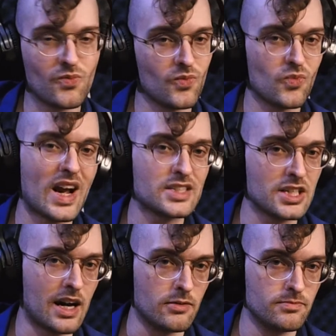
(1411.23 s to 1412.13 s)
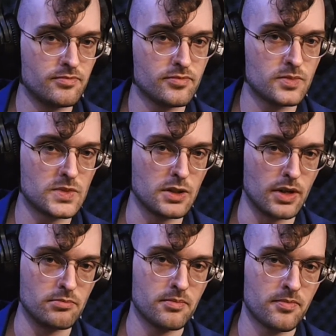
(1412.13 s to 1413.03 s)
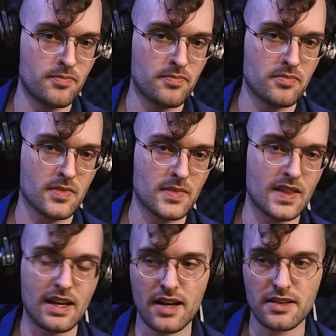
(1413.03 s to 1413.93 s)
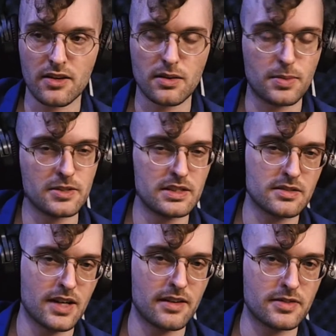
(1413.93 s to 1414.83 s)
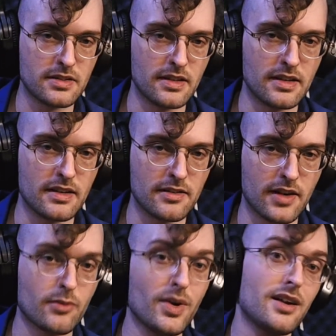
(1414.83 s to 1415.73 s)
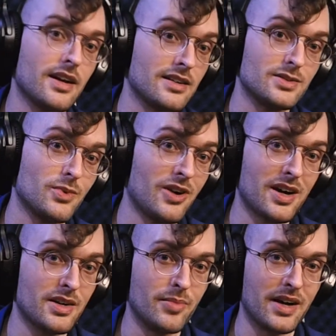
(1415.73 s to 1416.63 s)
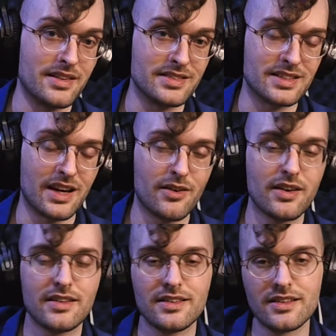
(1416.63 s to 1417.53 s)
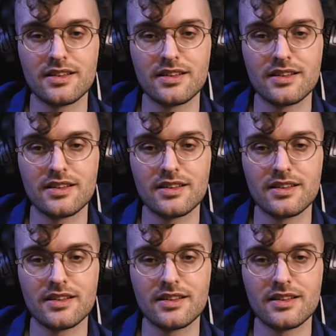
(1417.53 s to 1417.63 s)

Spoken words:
rationale to it. They got there, the police left, and then well, I guess we'll occupy this now. And,